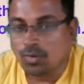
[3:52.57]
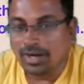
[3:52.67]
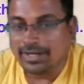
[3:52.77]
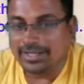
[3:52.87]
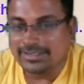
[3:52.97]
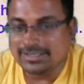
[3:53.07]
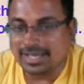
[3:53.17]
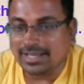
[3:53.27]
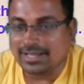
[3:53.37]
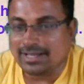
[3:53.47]
What is
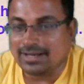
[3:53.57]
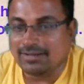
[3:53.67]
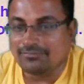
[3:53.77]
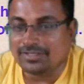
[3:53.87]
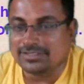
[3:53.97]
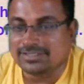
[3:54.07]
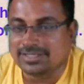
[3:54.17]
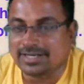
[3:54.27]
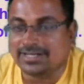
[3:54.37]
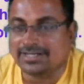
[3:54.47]
angle of
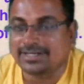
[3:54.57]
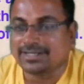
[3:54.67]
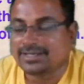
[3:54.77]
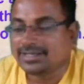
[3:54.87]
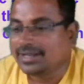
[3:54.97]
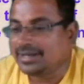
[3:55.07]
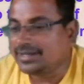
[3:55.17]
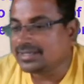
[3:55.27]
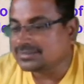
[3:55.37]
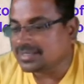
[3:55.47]
incident?
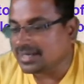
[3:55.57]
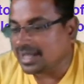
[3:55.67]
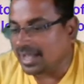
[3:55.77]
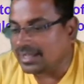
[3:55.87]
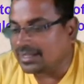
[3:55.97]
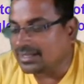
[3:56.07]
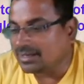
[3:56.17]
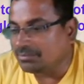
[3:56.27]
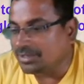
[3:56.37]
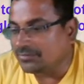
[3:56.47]
It is an
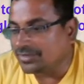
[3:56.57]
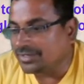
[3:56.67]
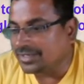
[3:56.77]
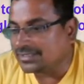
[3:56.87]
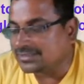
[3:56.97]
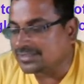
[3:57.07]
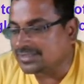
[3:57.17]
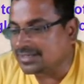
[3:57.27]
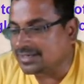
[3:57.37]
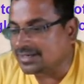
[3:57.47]
angle between
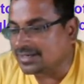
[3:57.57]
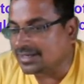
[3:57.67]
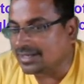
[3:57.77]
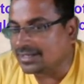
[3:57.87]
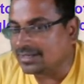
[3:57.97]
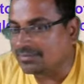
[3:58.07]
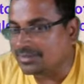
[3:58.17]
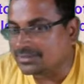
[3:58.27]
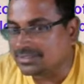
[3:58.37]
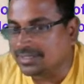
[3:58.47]
incident ray and
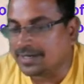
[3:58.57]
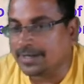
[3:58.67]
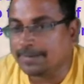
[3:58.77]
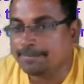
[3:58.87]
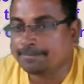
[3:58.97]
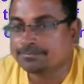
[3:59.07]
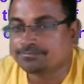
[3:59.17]
emergent ray.